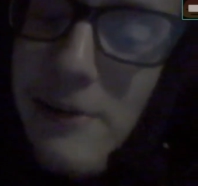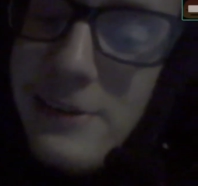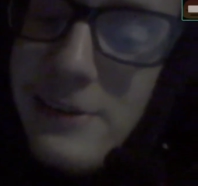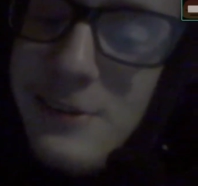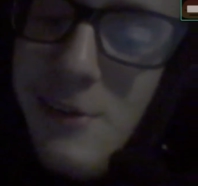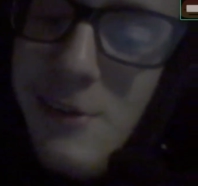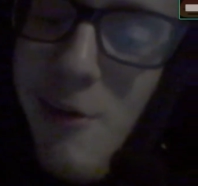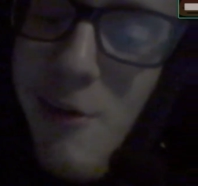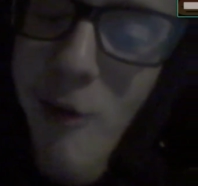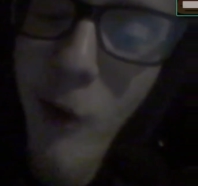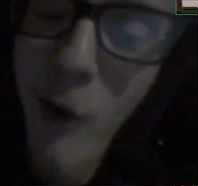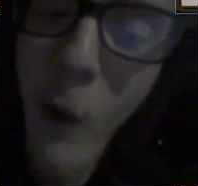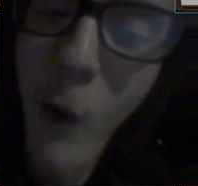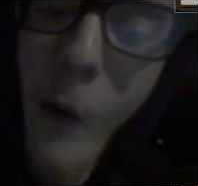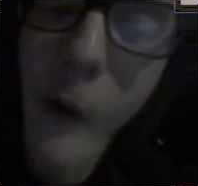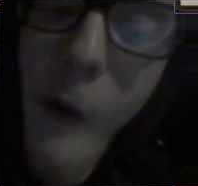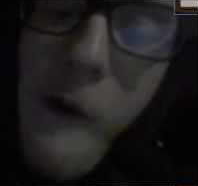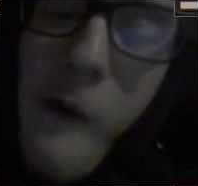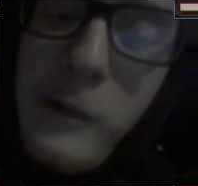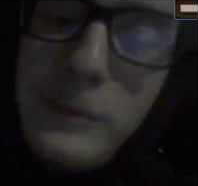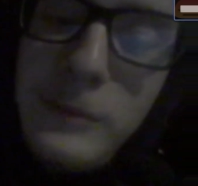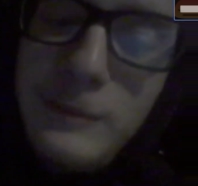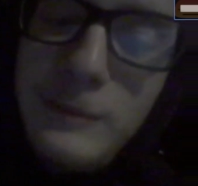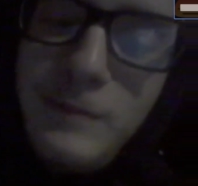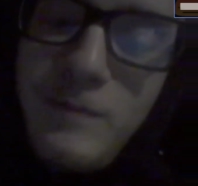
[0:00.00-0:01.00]
Are you
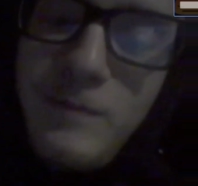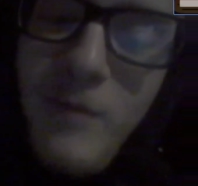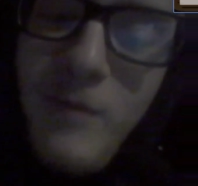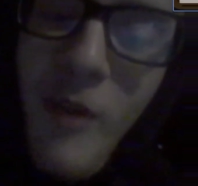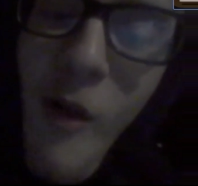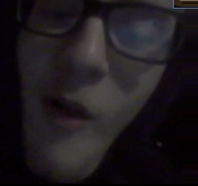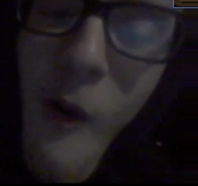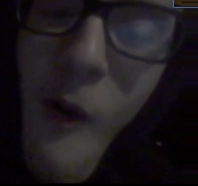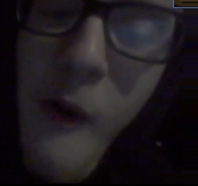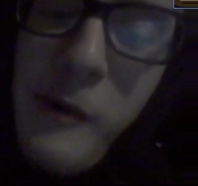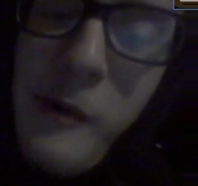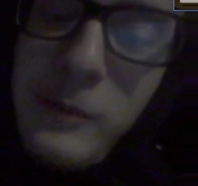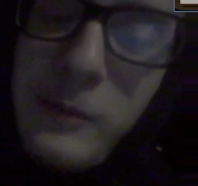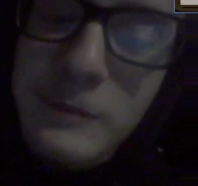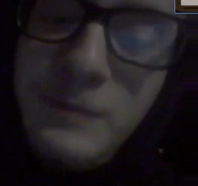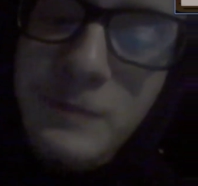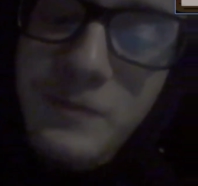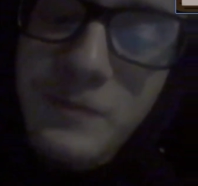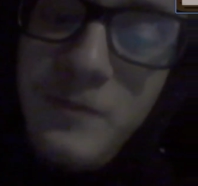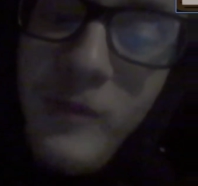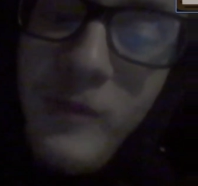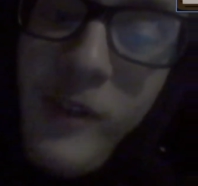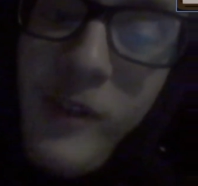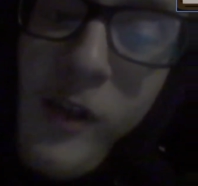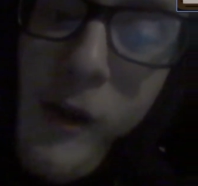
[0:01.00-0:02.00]
confident that that might
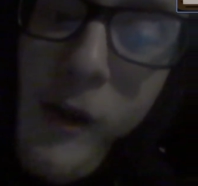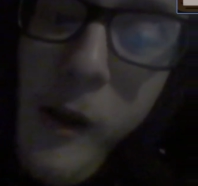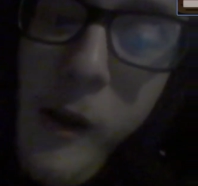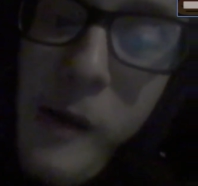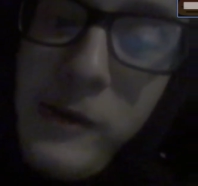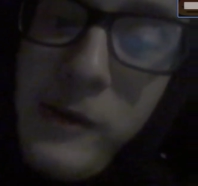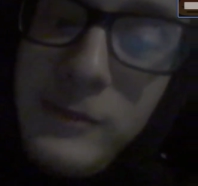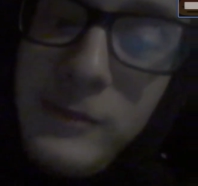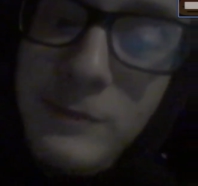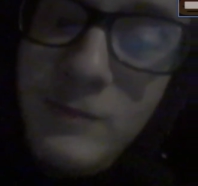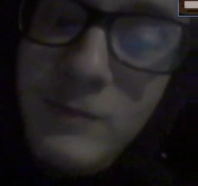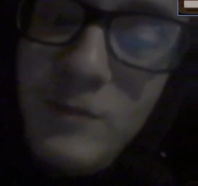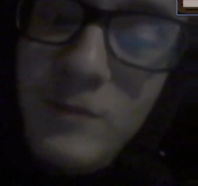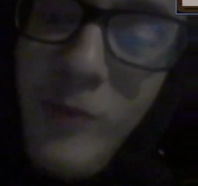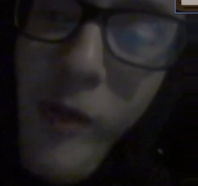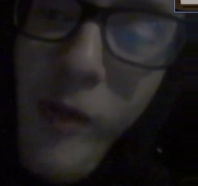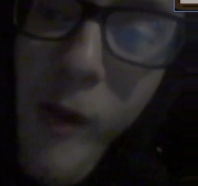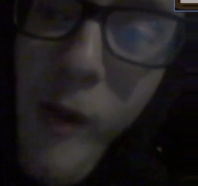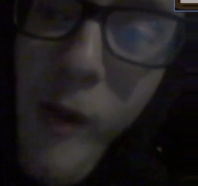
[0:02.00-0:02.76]
happen? It is extremely